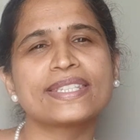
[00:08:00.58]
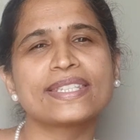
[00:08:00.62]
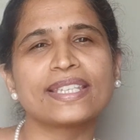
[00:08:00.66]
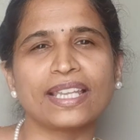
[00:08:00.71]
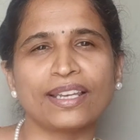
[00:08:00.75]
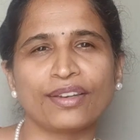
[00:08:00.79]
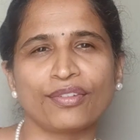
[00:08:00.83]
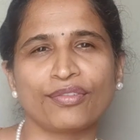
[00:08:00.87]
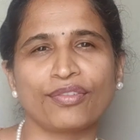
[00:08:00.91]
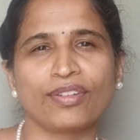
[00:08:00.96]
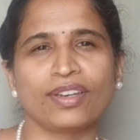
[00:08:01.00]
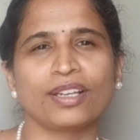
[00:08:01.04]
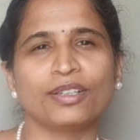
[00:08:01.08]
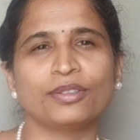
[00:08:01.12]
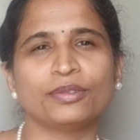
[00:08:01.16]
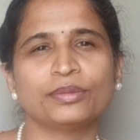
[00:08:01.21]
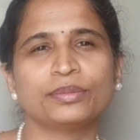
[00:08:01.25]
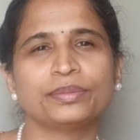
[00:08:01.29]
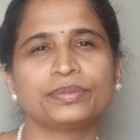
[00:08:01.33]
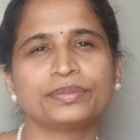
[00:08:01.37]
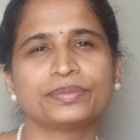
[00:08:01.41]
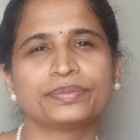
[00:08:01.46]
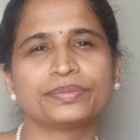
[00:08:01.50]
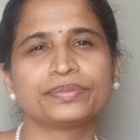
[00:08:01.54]
self-love.
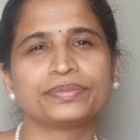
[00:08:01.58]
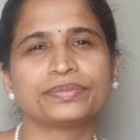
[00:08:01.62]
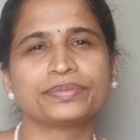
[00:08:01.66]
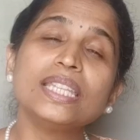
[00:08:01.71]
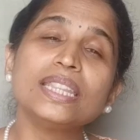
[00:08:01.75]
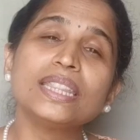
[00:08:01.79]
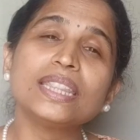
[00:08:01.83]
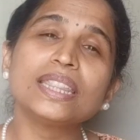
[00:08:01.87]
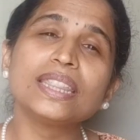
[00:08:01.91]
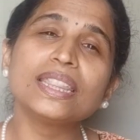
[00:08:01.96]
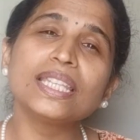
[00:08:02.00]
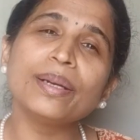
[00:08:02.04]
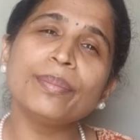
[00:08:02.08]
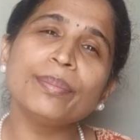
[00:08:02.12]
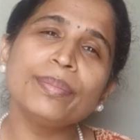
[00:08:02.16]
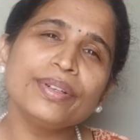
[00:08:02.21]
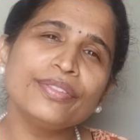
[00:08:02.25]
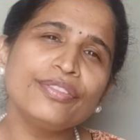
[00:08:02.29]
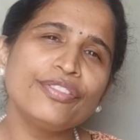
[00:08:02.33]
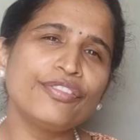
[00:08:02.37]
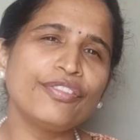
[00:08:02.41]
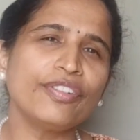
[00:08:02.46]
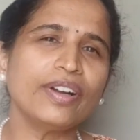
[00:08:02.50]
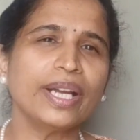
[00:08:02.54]

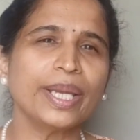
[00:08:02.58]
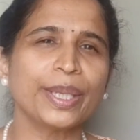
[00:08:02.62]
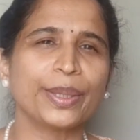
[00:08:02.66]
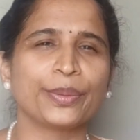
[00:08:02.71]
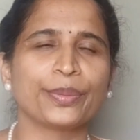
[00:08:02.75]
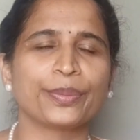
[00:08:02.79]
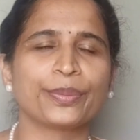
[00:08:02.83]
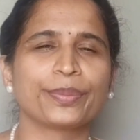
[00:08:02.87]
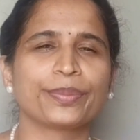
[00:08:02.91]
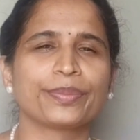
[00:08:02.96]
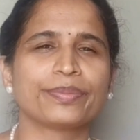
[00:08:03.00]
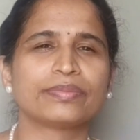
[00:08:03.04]
Number five,